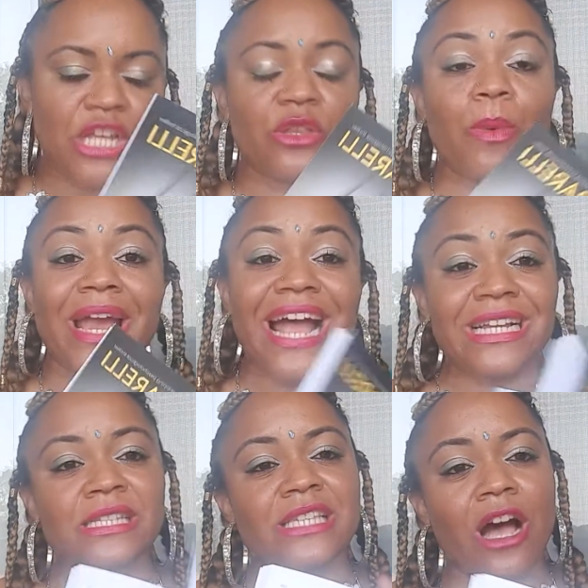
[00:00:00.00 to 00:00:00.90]
The way I
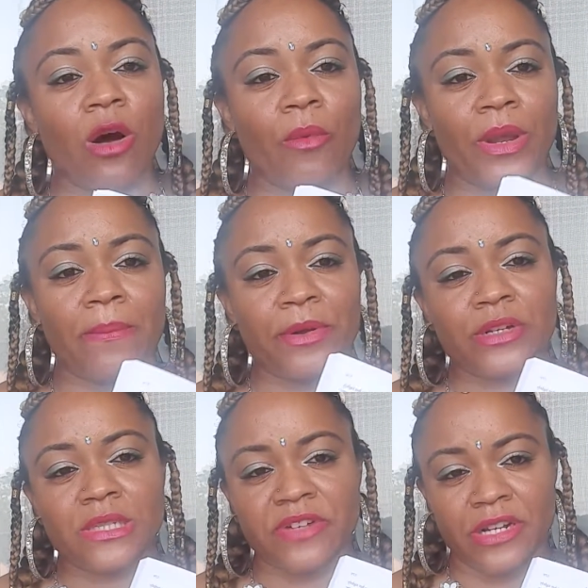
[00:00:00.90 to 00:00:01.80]
can tell when a book
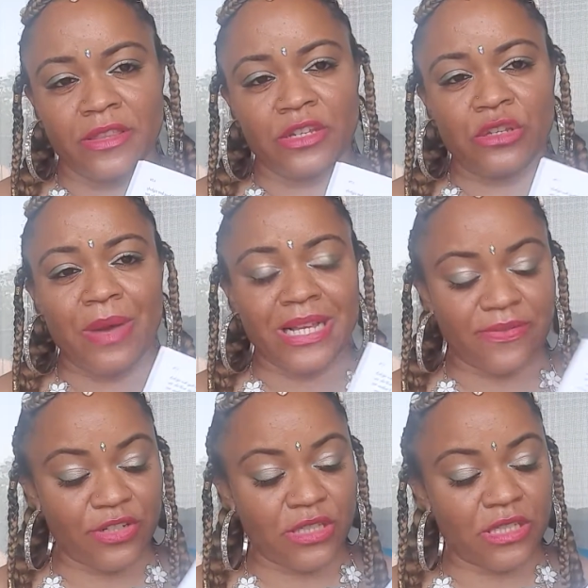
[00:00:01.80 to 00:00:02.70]
is written in the US
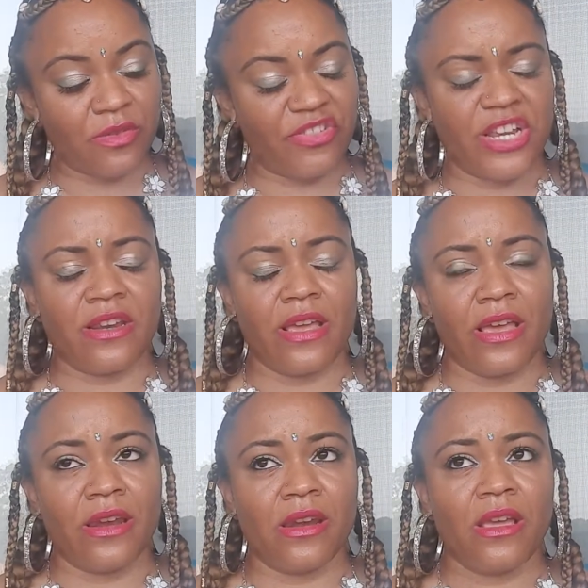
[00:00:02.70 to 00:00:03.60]
versus written
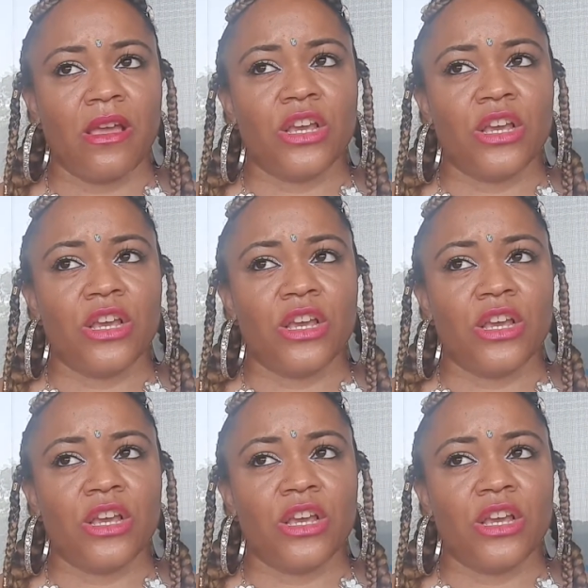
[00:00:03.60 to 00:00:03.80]
in